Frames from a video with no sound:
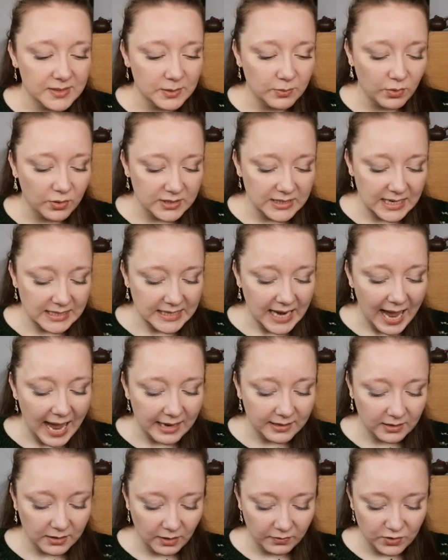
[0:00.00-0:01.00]
so we're on day
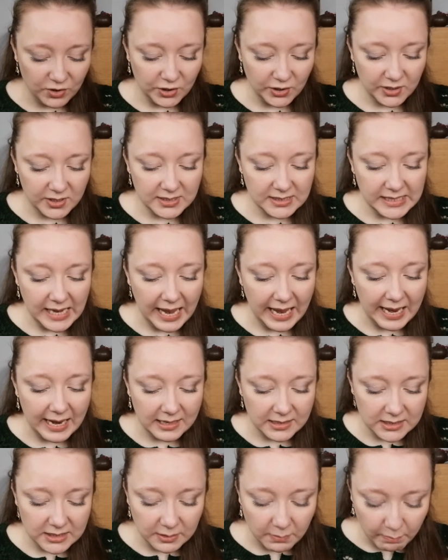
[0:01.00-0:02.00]
10 and I've just
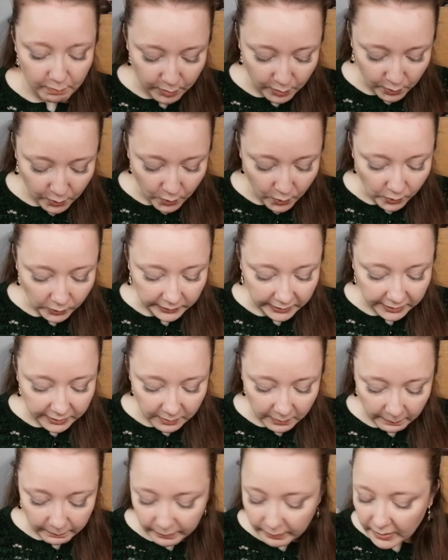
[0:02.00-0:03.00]
hit ball
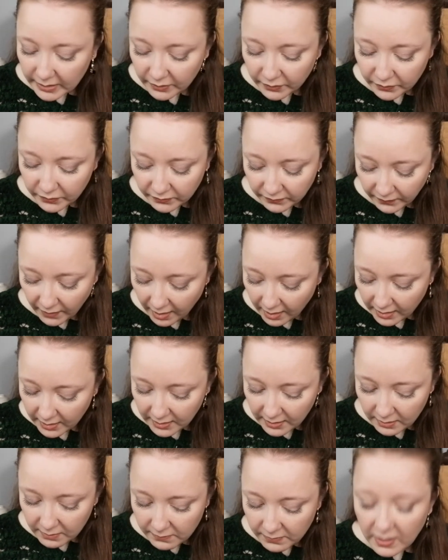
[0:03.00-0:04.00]
number
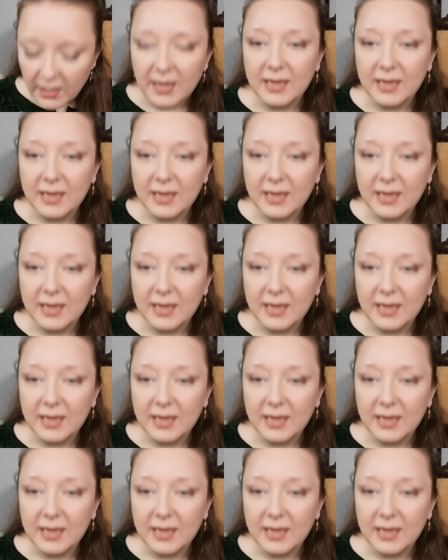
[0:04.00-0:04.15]
5.